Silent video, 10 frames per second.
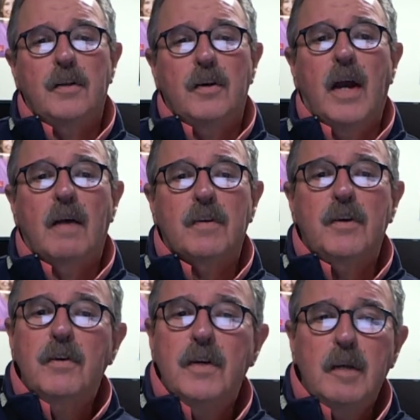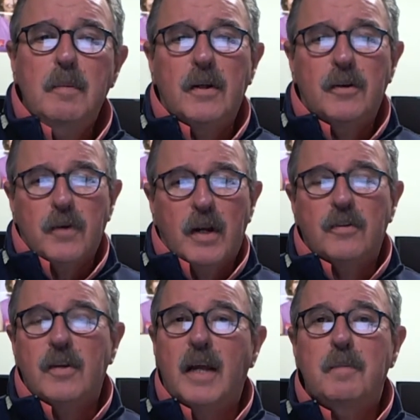you have a new email
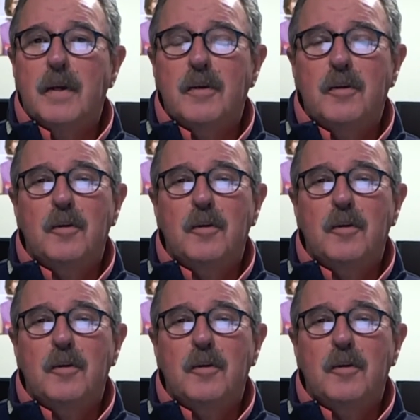address, and I bet